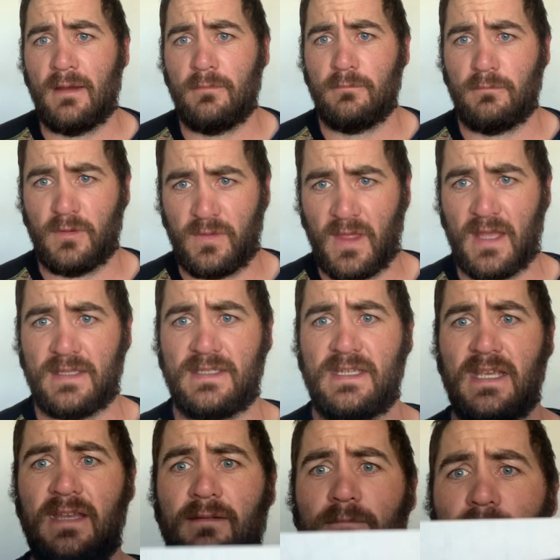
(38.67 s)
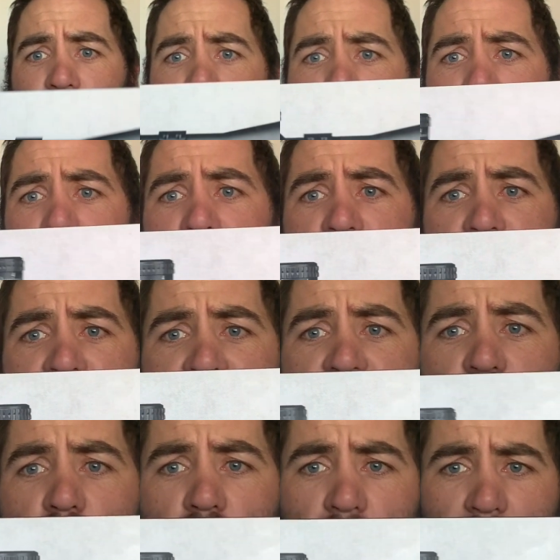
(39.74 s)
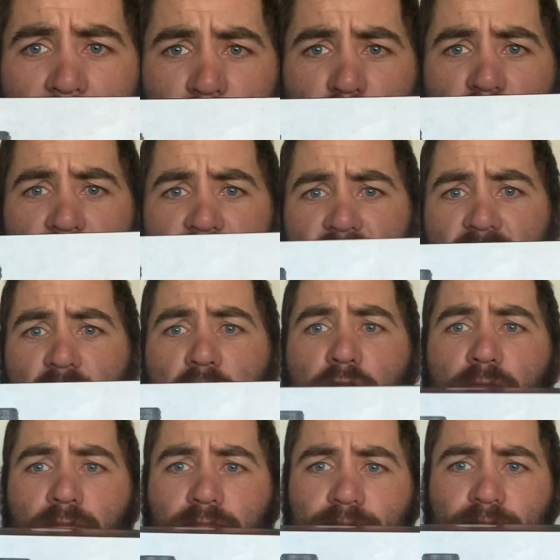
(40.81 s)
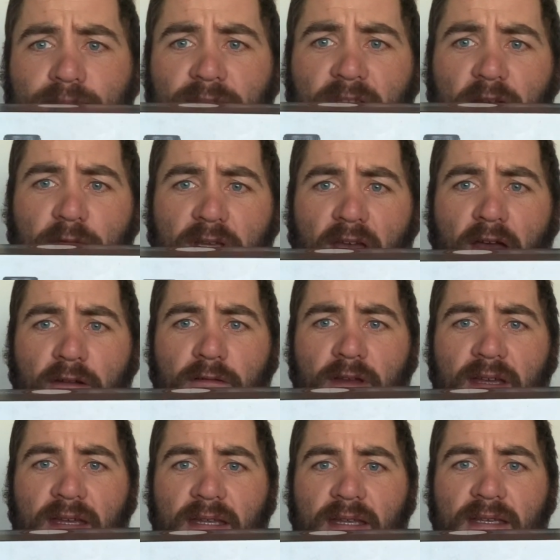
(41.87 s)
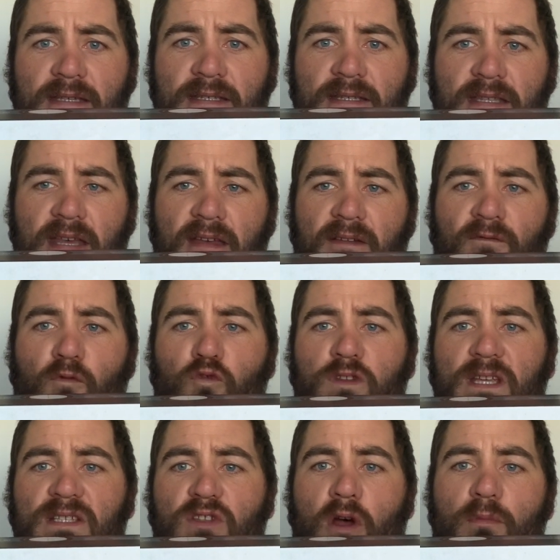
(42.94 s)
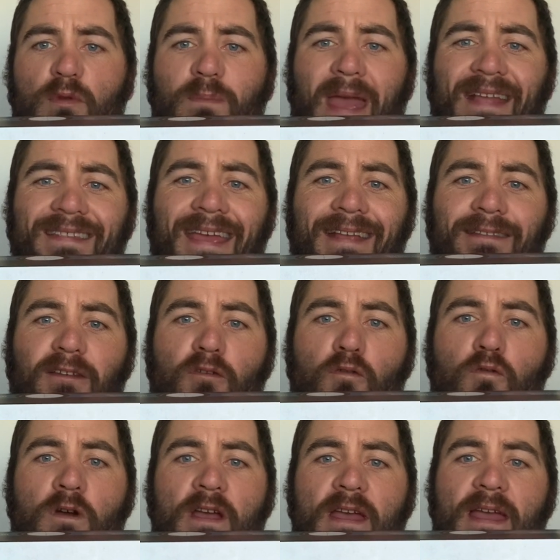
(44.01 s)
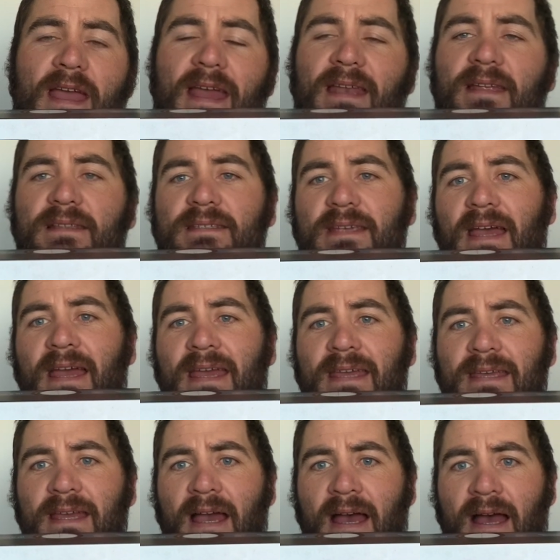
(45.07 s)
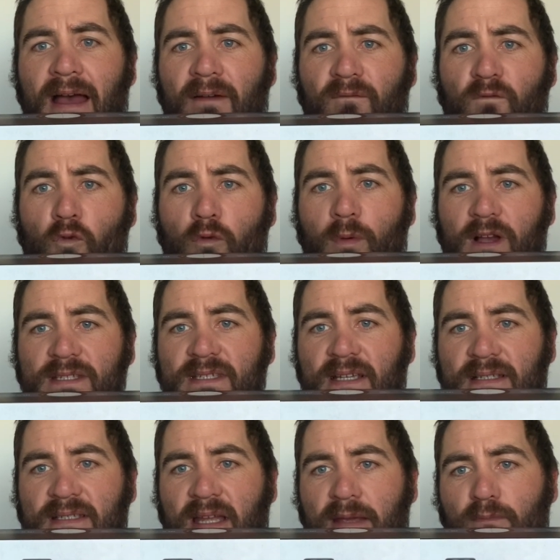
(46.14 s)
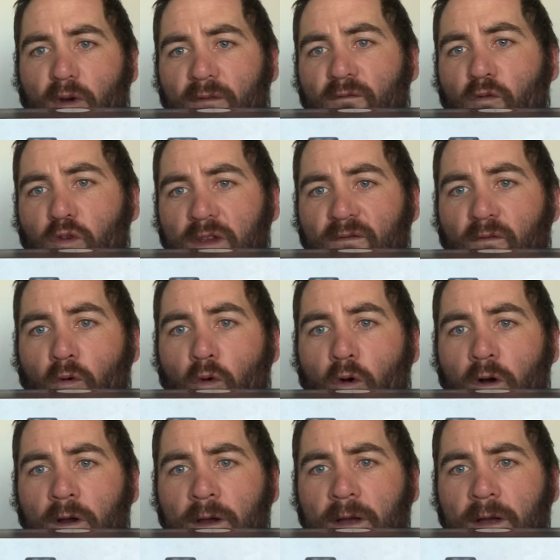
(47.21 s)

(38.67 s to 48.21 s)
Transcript: with that said, this is what I'm upgrading to. There we go. It is the Vortex Diamondback Tactical, and it's a 4x16x44.